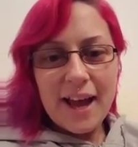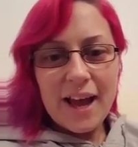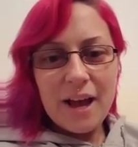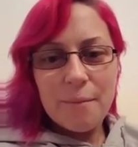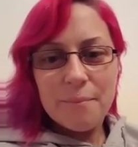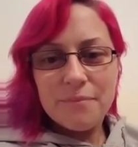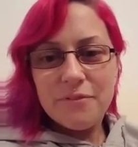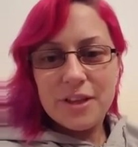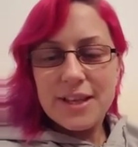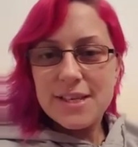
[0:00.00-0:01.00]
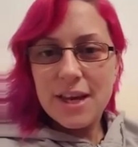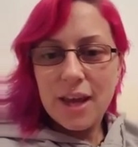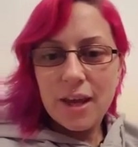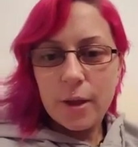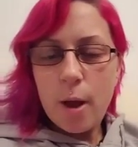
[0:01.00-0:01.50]

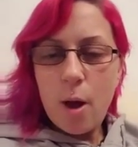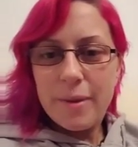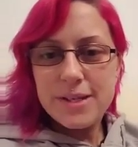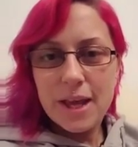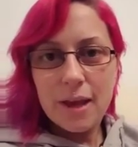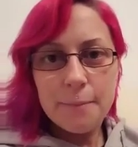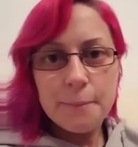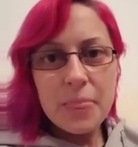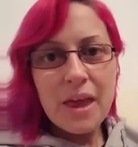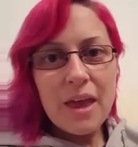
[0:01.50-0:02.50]
listening and commenting.